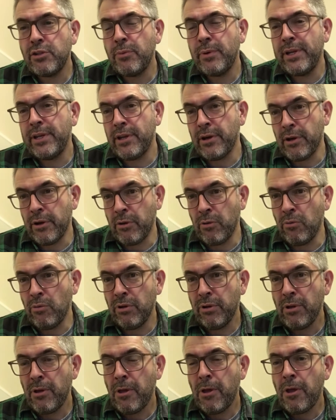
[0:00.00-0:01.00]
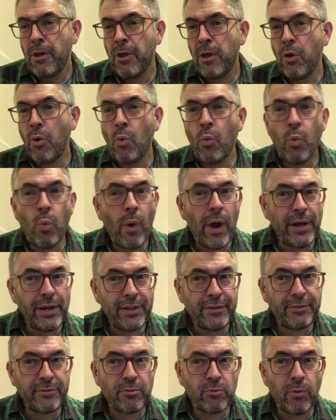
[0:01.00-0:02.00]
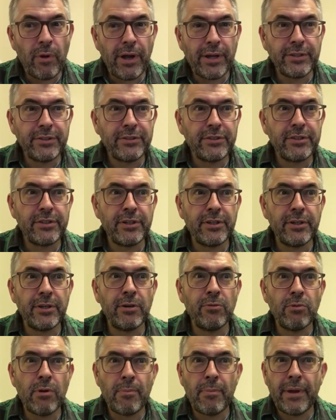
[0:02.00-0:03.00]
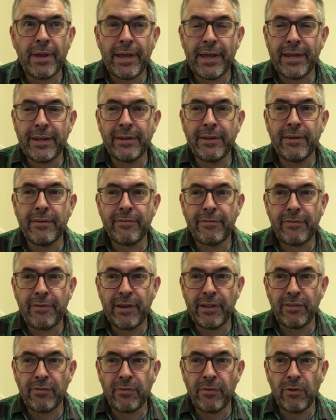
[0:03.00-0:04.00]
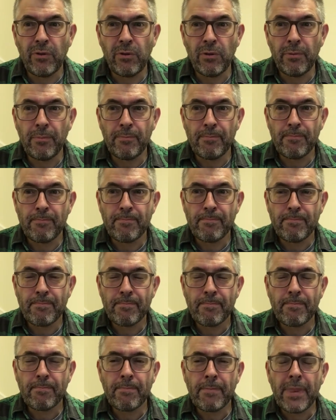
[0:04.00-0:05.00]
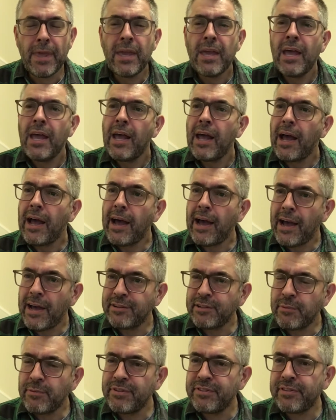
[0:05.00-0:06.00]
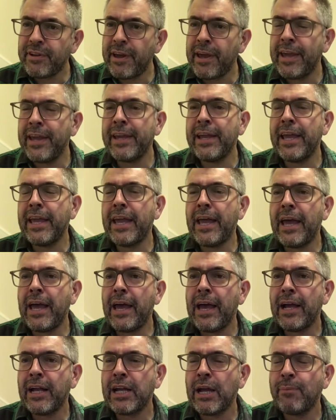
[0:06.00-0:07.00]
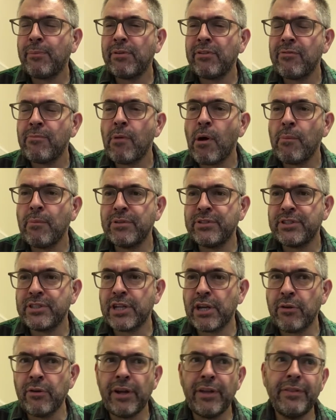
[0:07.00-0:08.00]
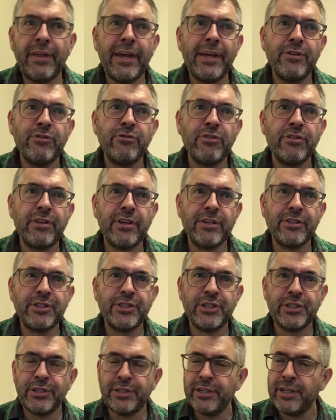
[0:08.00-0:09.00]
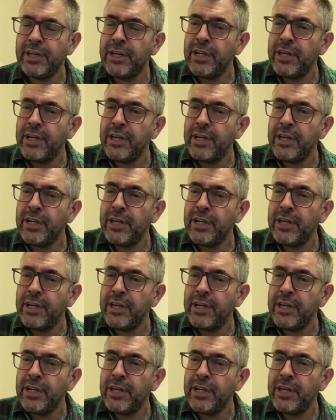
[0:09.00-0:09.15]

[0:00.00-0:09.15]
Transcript: we know when it's right to remain faithful? As I was saying a couple of moments ago in the introduction,